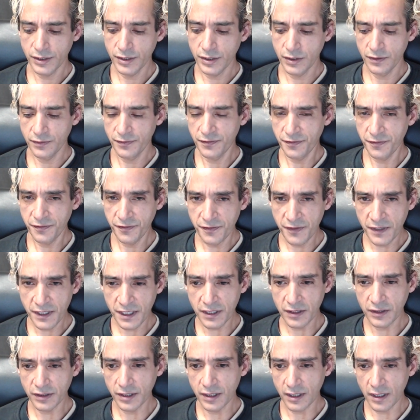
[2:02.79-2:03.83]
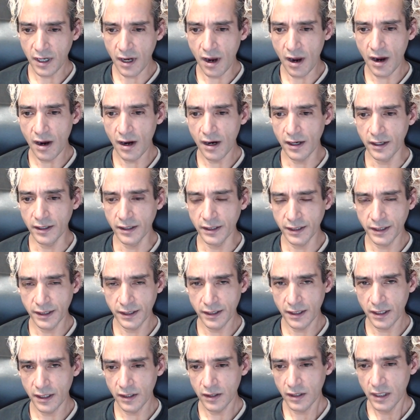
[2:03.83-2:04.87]
you feel, your heart, you
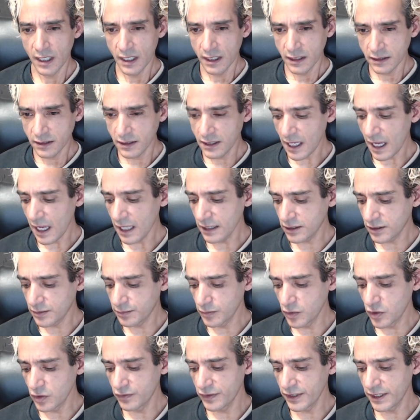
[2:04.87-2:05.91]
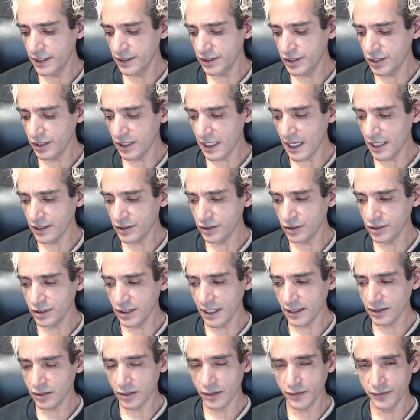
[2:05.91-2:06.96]
know, that's moving into your astral
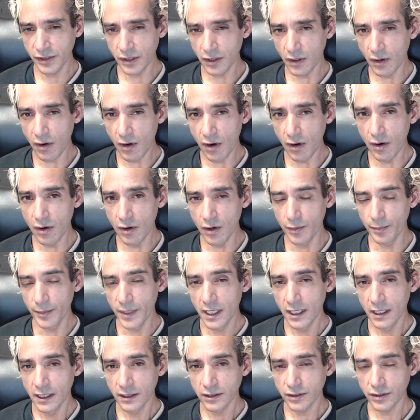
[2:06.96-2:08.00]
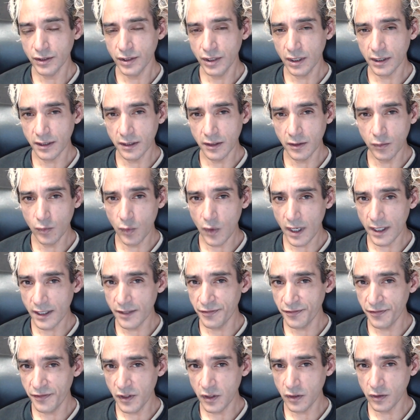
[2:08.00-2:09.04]
sector of your home. So you're going to want
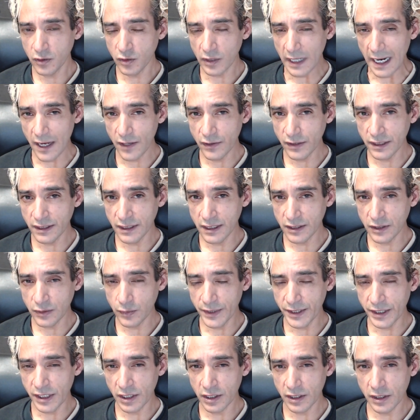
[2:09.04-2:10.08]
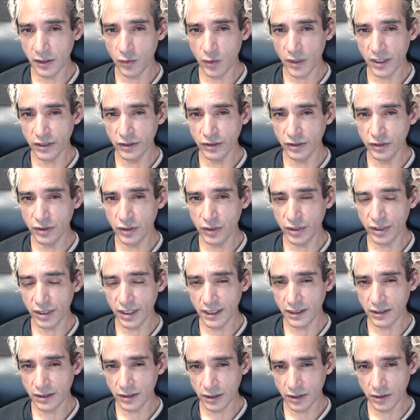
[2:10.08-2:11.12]
to feel grounded this week. You're going to want to do
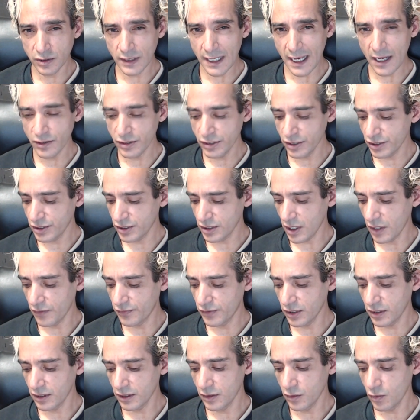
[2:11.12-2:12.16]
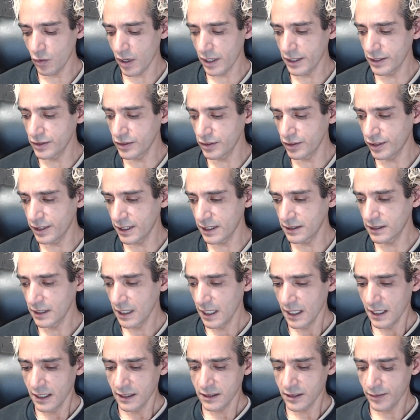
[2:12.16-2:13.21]
things to ground yourself. You're going to want to do things
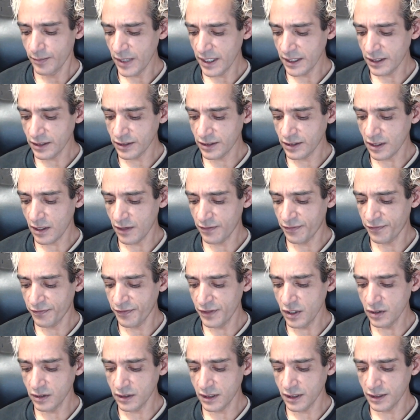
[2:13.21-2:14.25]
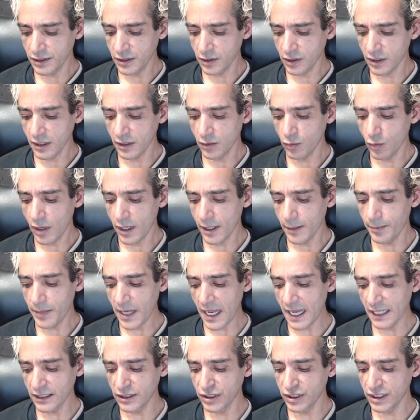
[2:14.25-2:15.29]
to make yourself feel good. You're going to want to
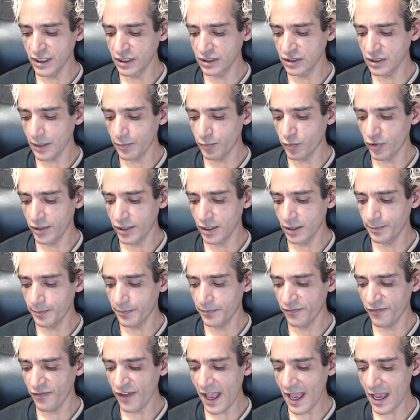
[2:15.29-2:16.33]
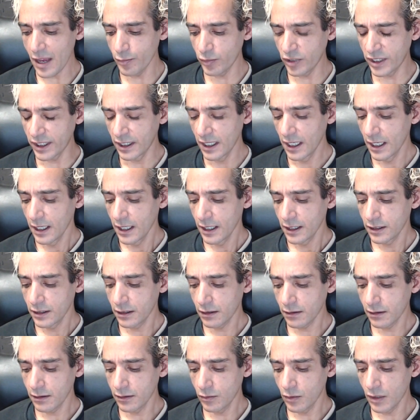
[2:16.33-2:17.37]
patch things up with your family. You're
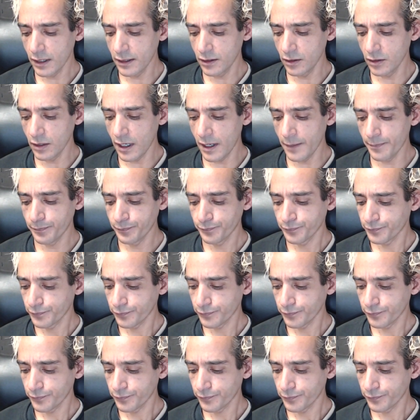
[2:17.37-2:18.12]
going to want